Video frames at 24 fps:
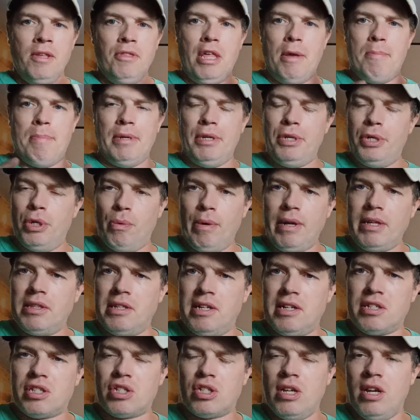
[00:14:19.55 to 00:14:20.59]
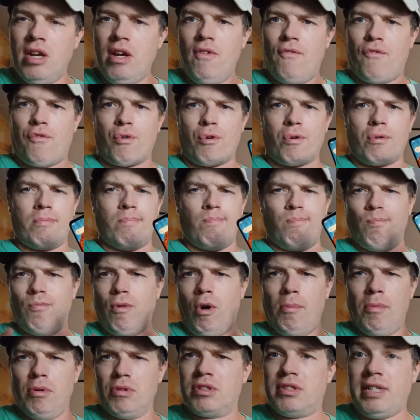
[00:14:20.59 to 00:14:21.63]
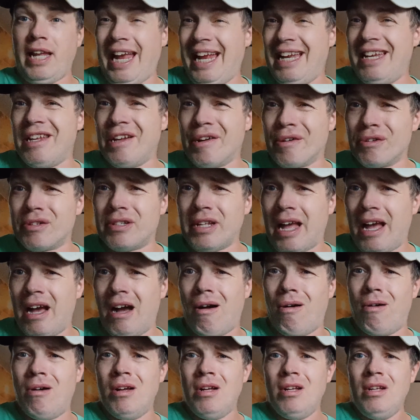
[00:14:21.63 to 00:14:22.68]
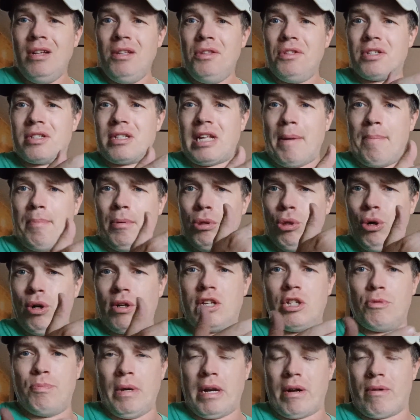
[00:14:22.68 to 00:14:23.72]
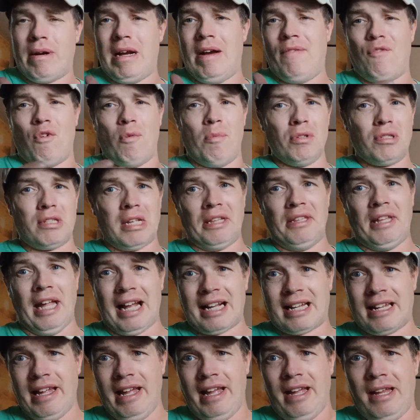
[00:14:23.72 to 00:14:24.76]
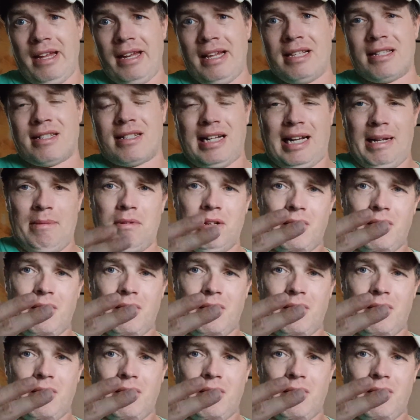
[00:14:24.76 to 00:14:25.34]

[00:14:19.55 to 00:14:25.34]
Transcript: They've been doing this for almost 10 years now. This type of look has been around for almost a decade. It's time